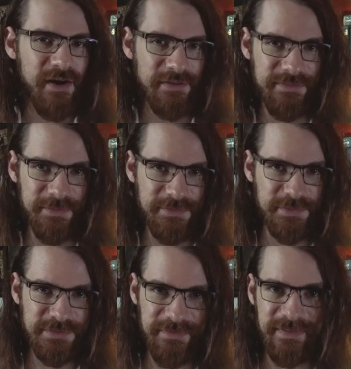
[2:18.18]
all of those
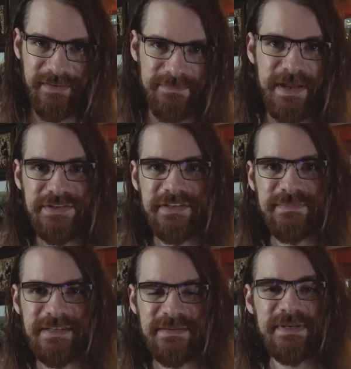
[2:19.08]
sorts of things. Magic is
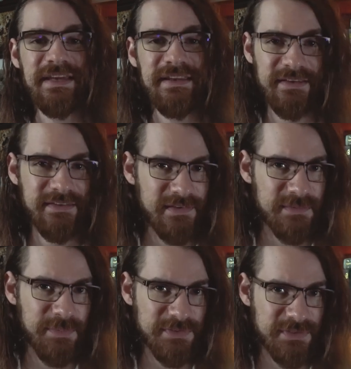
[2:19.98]
meant to be
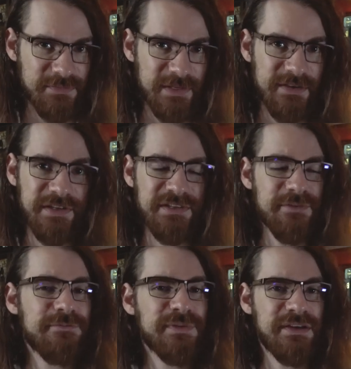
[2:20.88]
inaccessible to the reader. You
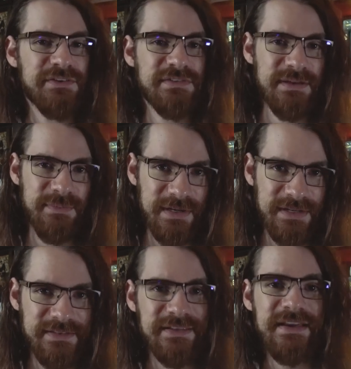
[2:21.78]
don't fully understand what it
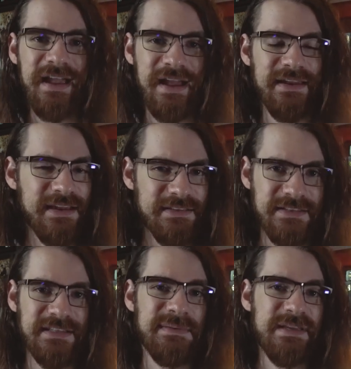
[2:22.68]
is, and it can
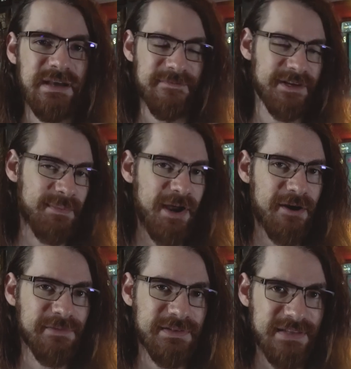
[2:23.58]
suddenly become very
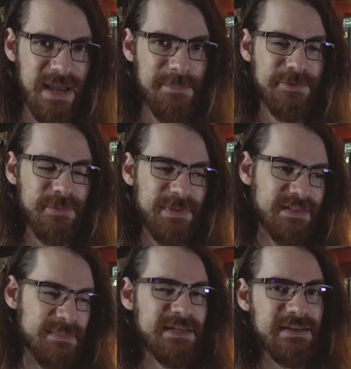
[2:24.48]
powerful at times or be
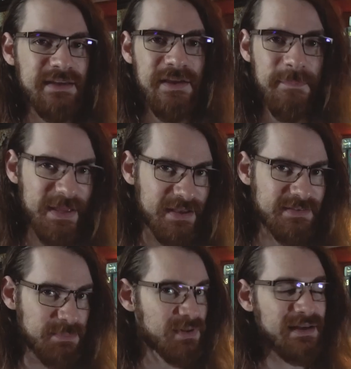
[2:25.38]
limited because
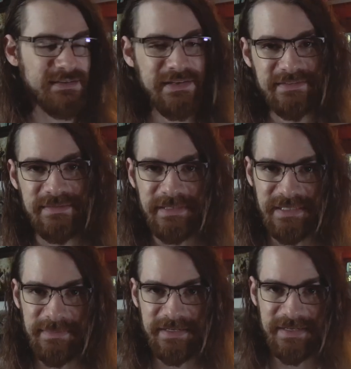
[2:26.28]
the plot needs it to be
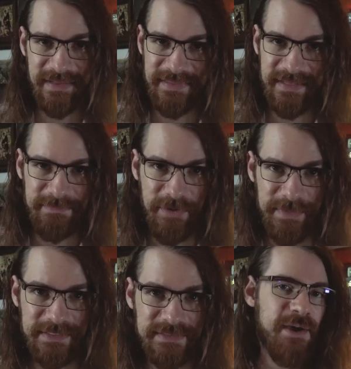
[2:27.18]
limited at that
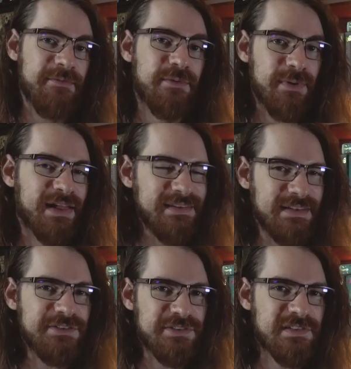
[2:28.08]
moment. However, while I
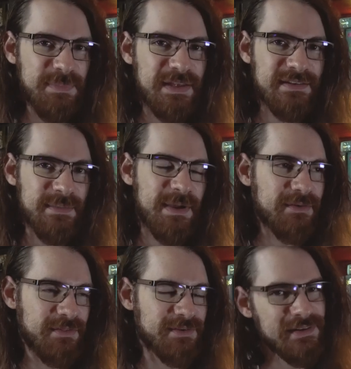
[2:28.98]
did just spend
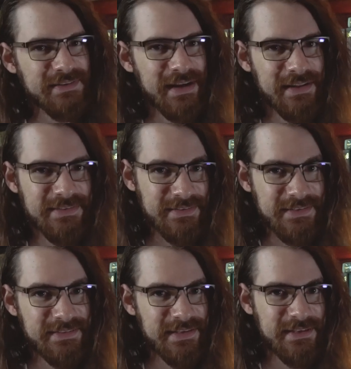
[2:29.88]
about 30 seconds
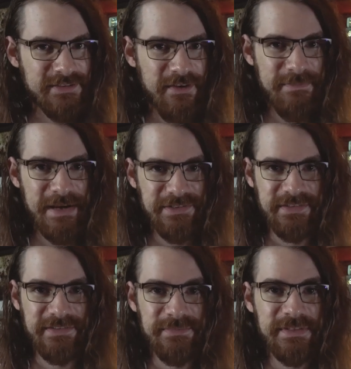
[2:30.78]
dissing soft magic
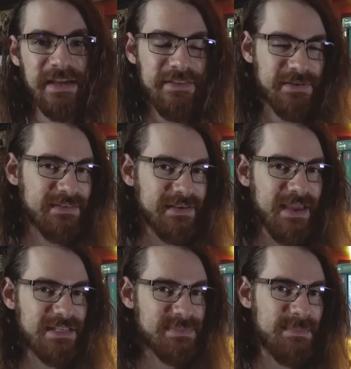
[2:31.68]
systems, there is a
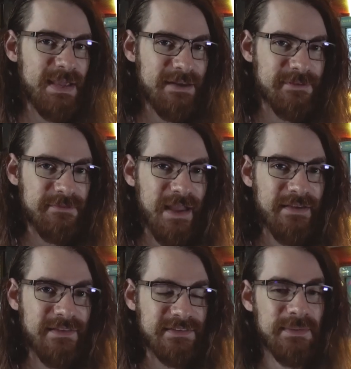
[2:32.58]
case to be made for the
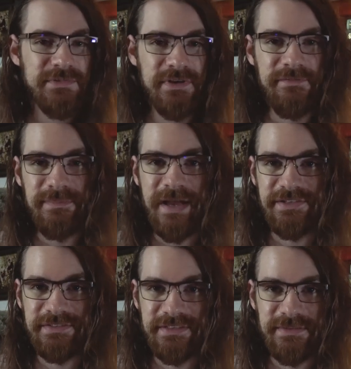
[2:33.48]
fact that some soft
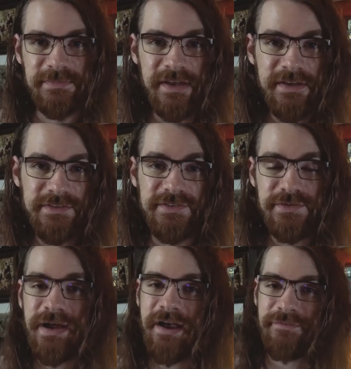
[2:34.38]
magic systems
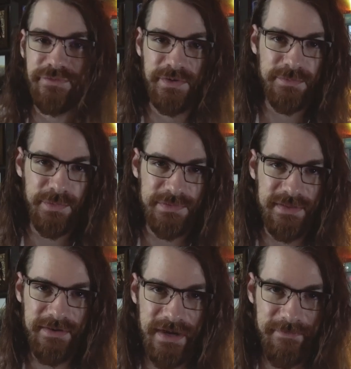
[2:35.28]
do have strict rules that
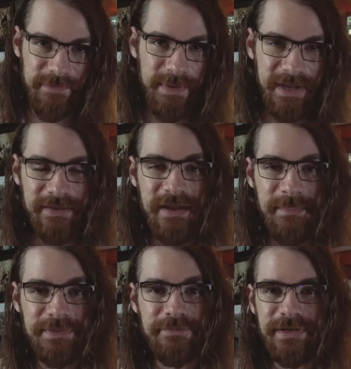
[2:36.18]
they are governed by,
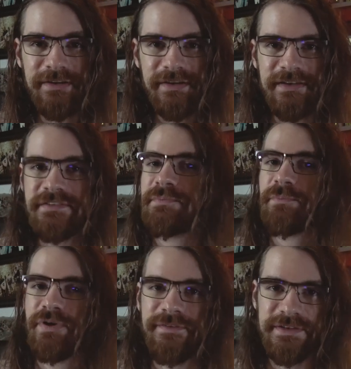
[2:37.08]
but the reader isn't
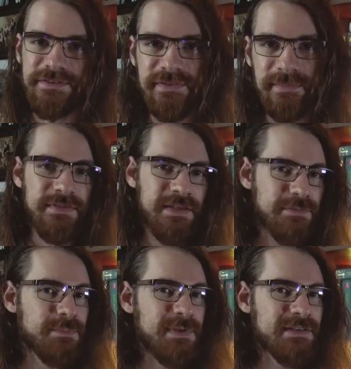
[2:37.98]
privy to them. These
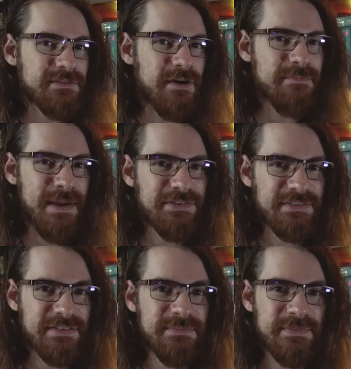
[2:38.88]
would be soft magic
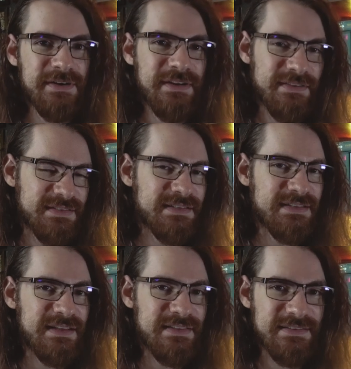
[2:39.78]
systems that are
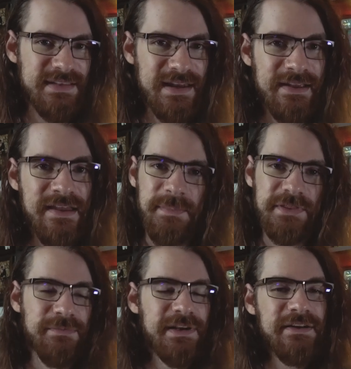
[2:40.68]
consistent in the setting, but
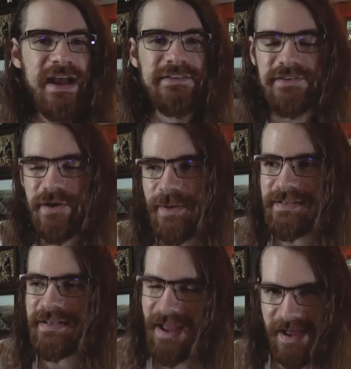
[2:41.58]
the reader has no
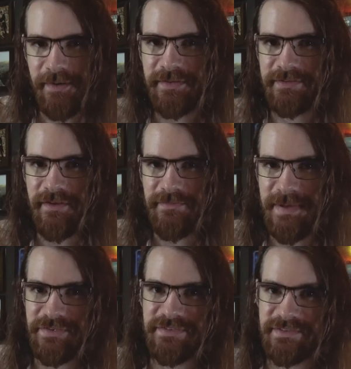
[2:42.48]
idea how the soft
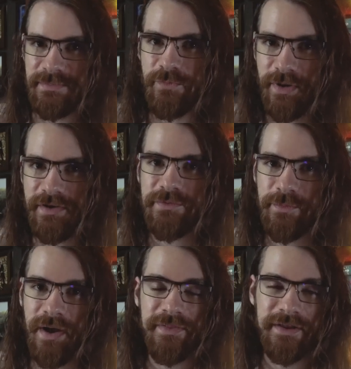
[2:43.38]
magic system works,
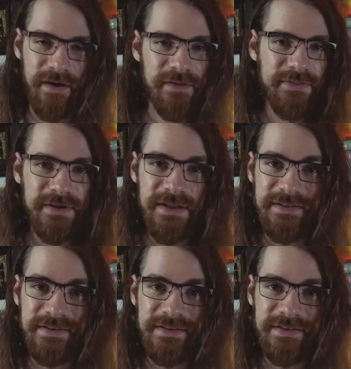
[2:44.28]
while the author